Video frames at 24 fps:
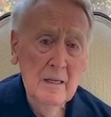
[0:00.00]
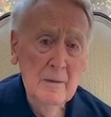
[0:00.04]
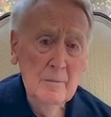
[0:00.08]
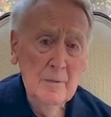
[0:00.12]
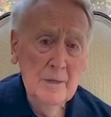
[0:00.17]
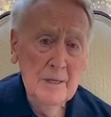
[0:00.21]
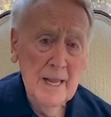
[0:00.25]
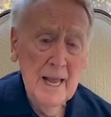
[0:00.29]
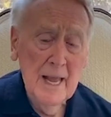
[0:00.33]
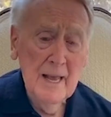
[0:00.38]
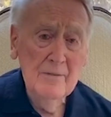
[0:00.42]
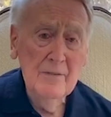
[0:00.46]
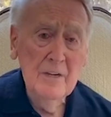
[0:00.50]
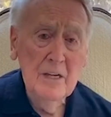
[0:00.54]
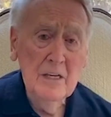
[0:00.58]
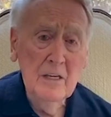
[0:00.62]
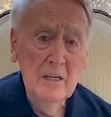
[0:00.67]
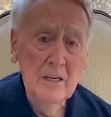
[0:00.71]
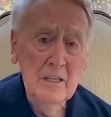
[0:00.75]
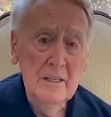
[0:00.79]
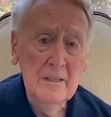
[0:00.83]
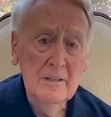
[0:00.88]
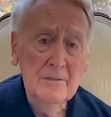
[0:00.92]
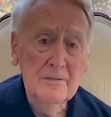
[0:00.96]
But having
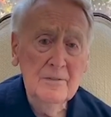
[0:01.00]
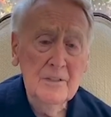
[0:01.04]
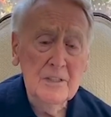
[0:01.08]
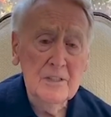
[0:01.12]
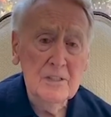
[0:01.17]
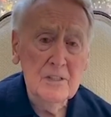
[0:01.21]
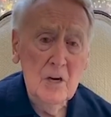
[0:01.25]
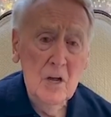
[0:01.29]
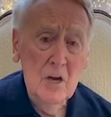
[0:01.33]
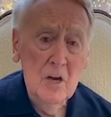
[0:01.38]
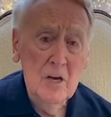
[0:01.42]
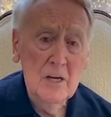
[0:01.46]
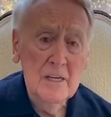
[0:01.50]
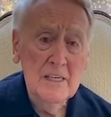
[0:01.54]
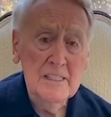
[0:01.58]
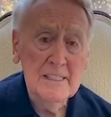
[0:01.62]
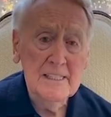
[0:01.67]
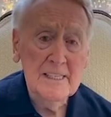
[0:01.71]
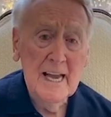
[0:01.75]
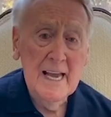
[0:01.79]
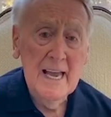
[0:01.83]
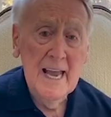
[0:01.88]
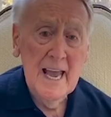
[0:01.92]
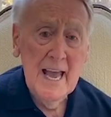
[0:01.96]
lived as long
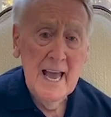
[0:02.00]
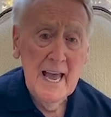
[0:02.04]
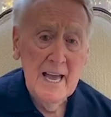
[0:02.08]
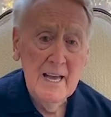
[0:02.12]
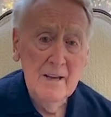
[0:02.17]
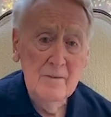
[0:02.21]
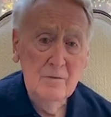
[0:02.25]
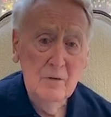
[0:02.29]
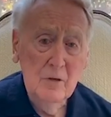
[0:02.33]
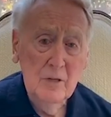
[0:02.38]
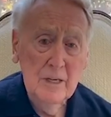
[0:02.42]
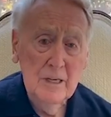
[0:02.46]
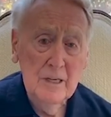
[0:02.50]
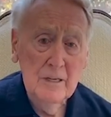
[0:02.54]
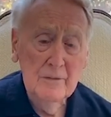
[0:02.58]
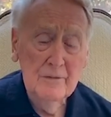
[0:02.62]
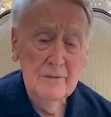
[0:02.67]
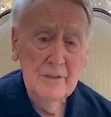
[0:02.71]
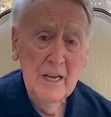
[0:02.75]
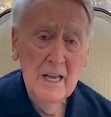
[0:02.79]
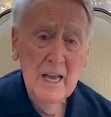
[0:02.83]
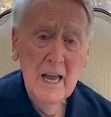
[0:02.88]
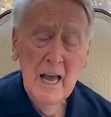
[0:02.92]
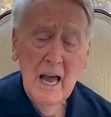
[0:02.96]
as I have lived,